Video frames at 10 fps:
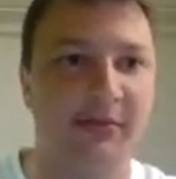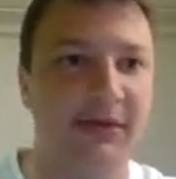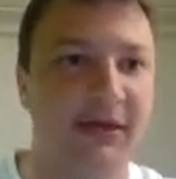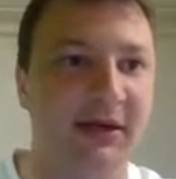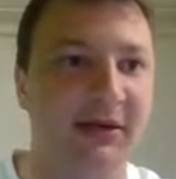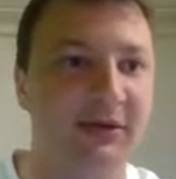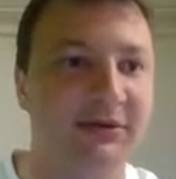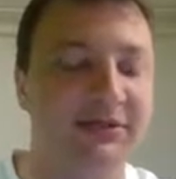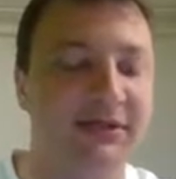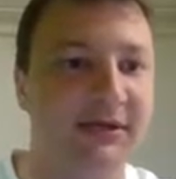put that on a
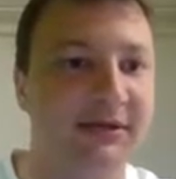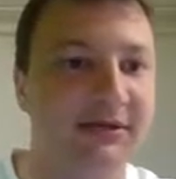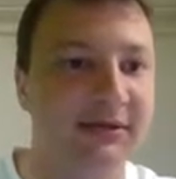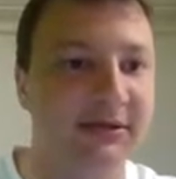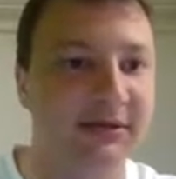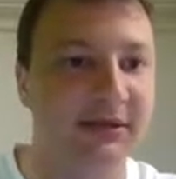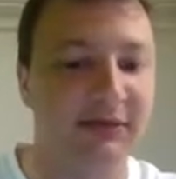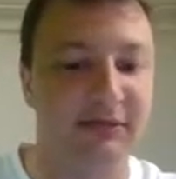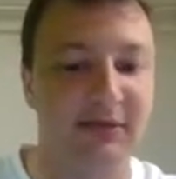new cell, and